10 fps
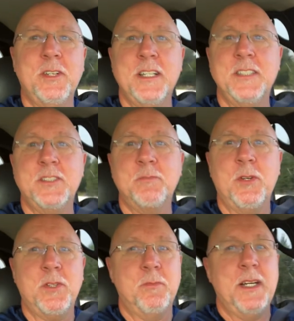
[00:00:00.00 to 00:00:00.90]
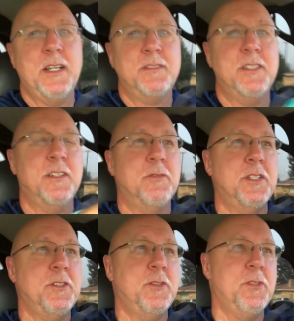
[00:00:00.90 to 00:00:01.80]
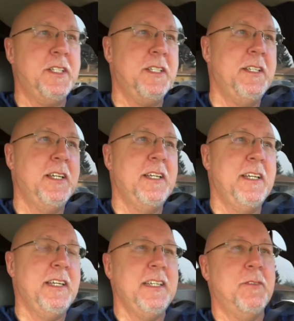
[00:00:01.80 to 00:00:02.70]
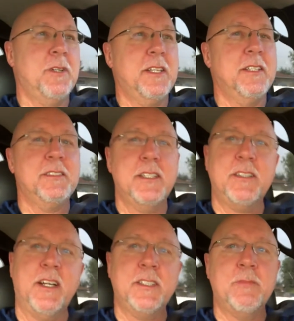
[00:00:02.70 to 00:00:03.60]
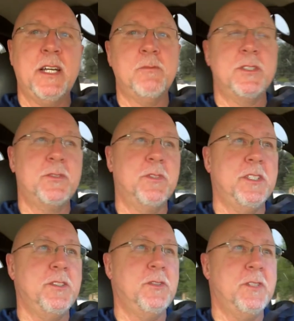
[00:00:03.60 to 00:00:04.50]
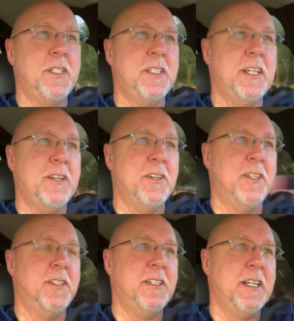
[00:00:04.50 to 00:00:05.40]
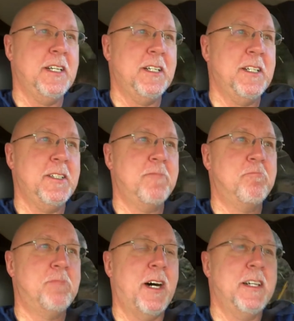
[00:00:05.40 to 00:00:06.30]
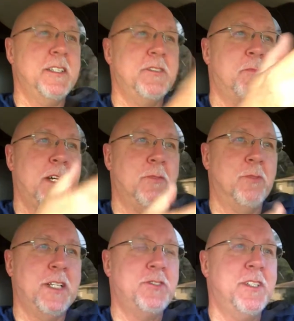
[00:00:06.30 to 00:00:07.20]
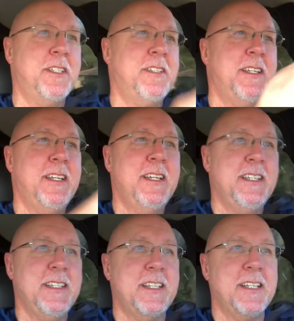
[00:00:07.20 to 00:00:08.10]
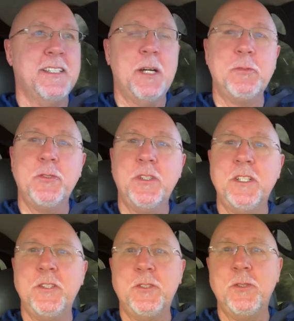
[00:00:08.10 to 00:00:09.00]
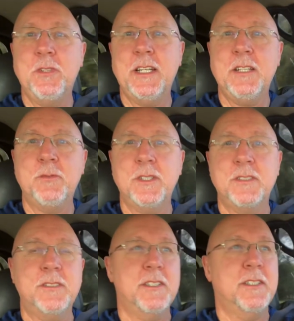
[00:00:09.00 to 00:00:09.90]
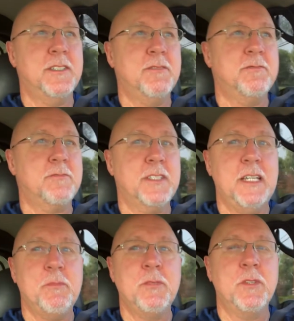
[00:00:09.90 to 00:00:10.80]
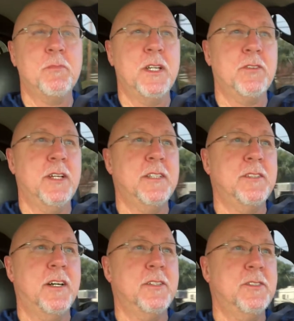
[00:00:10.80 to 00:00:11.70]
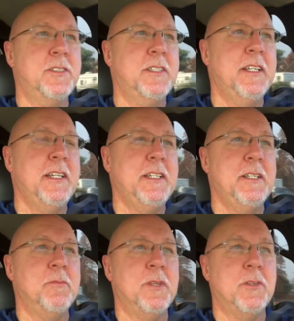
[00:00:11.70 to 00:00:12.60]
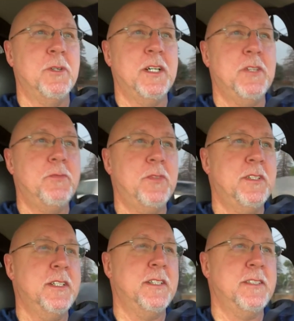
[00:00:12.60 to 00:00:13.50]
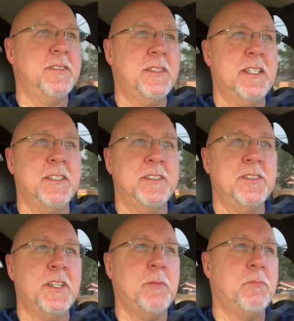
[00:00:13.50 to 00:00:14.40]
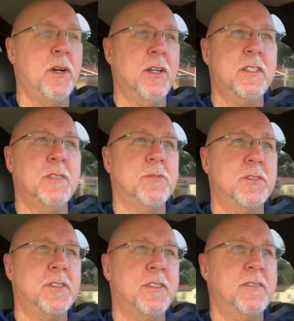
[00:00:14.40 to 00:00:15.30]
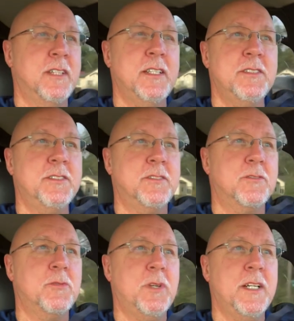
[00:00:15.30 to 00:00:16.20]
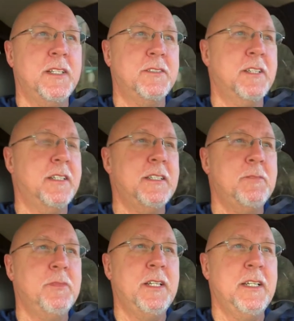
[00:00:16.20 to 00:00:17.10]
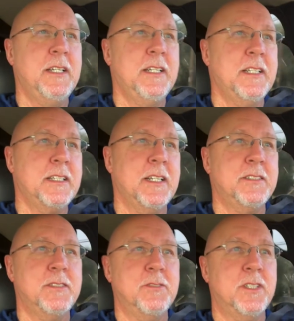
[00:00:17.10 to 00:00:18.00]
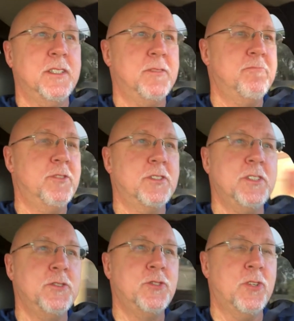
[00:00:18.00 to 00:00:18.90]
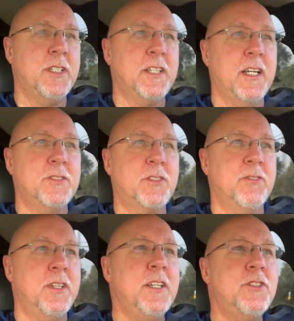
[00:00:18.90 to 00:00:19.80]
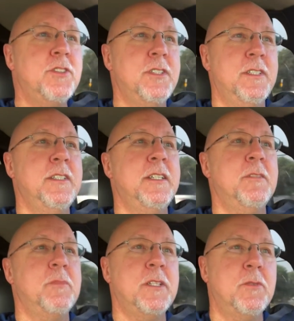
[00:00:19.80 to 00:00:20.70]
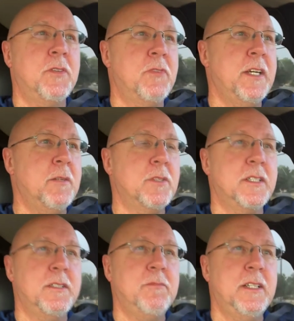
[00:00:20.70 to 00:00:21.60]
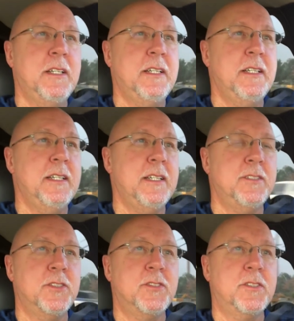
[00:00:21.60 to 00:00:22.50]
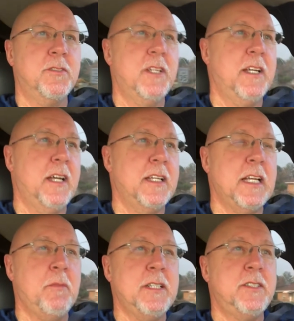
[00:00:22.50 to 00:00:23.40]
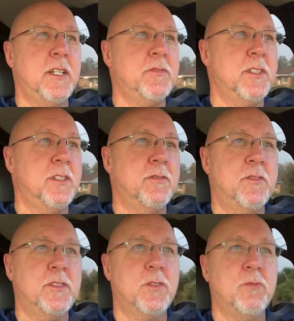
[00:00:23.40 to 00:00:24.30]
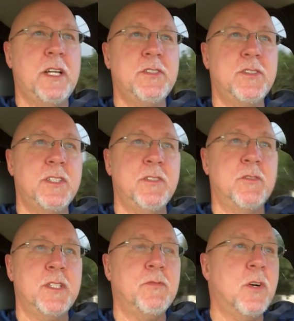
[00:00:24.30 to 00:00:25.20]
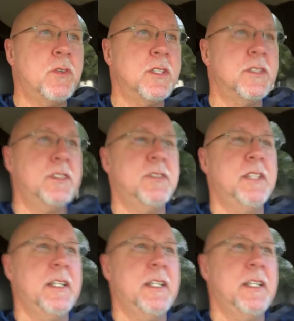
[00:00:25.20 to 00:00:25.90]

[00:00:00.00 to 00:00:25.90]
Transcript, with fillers: I spoke about uh, renewing, and one of the things I talked about was renewing our uh, bodies by resting. And I got an opportunity to do that. I went uh, camping with my granddaughters, my wife, uh, stayed at a state park. It was a nice and quiet time. Got to uh, just enjoy God's creation and be with family and just allow myself to to rest and refocus.